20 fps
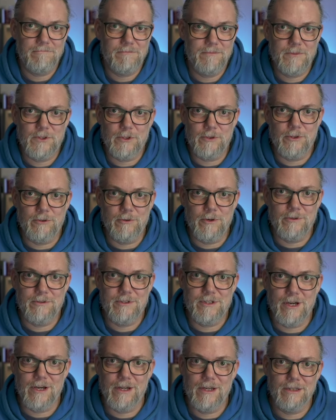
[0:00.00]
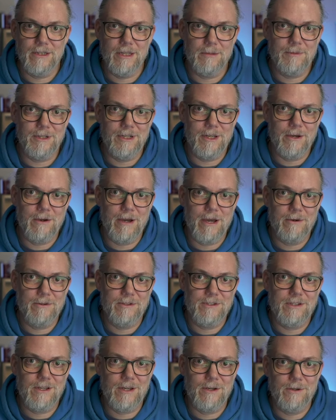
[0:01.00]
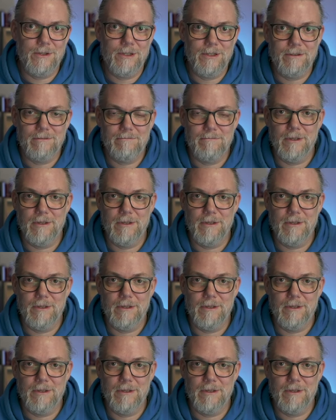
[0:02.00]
doing your own diet, let me know how it's going.